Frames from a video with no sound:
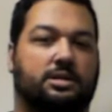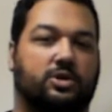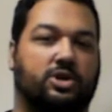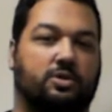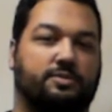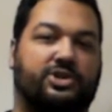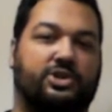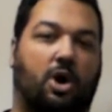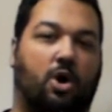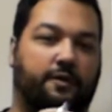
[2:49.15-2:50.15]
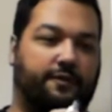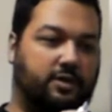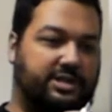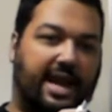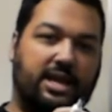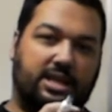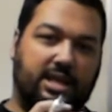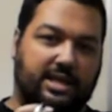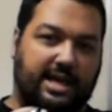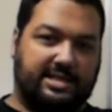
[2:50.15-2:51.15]
The term so refers to
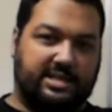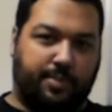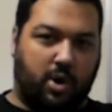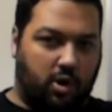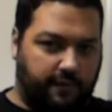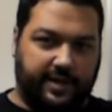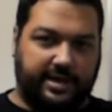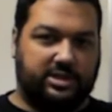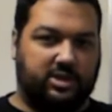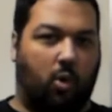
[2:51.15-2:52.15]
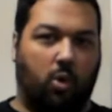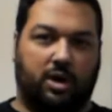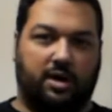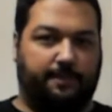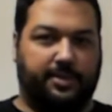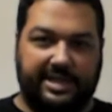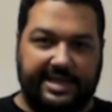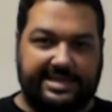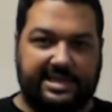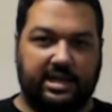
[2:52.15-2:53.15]
anything that's perfect or
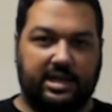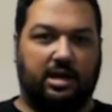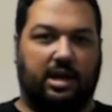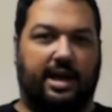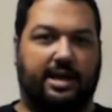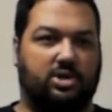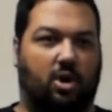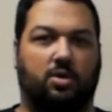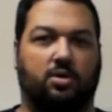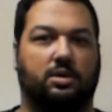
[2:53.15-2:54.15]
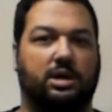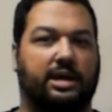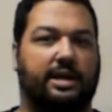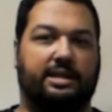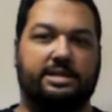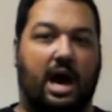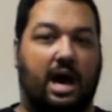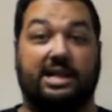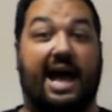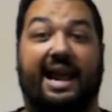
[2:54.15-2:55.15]
complete and total,
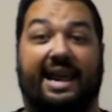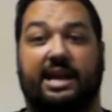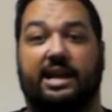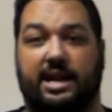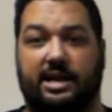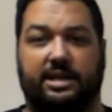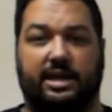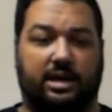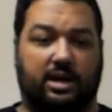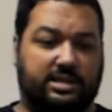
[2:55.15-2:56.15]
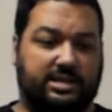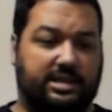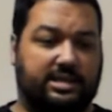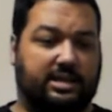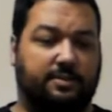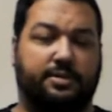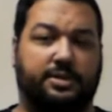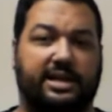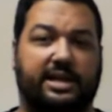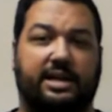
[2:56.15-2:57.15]
not lacking in anything. It's
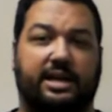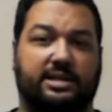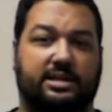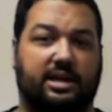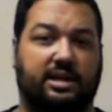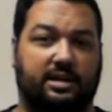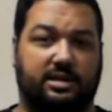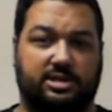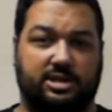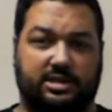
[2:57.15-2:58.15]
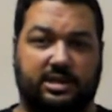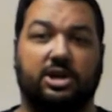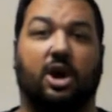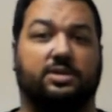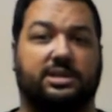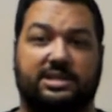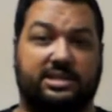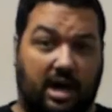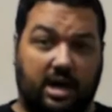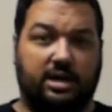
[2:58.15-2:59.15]
completed, it goes, it's
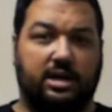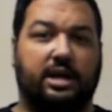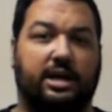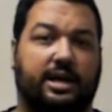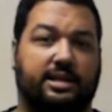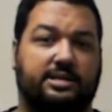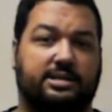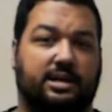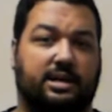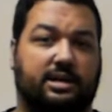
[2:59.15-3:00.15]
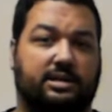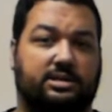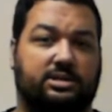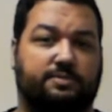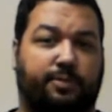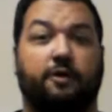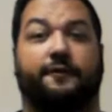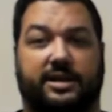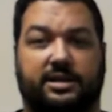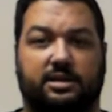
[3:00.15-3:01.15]
done. It's
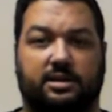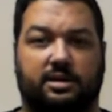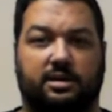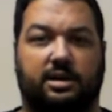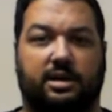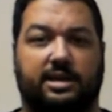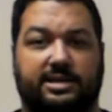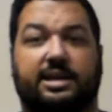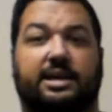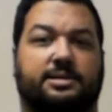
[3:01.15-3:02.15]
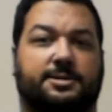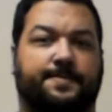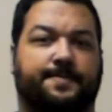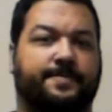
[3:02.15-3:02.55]
perfect in a sense.